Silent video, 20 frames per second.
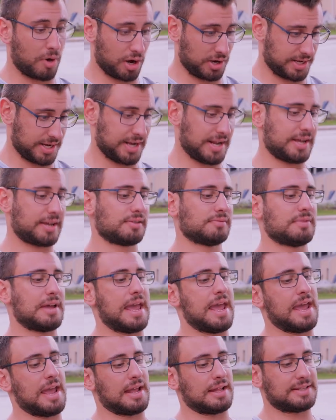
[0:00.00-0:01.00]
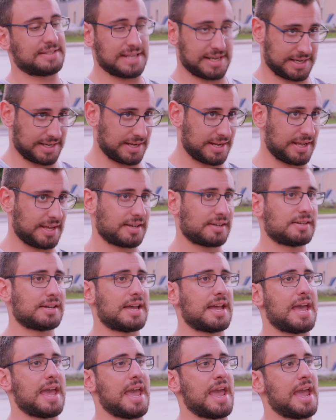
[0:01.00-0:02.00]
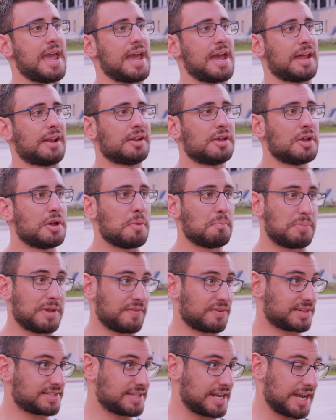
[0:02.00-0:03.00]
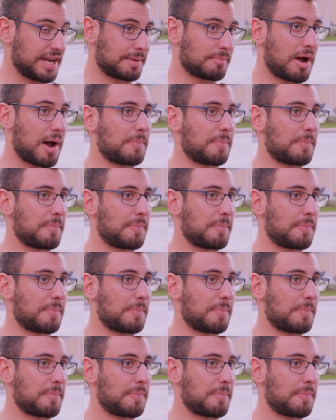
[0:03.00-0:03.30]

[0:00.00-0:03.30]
marketing, and ticketing, and Beaver Stadium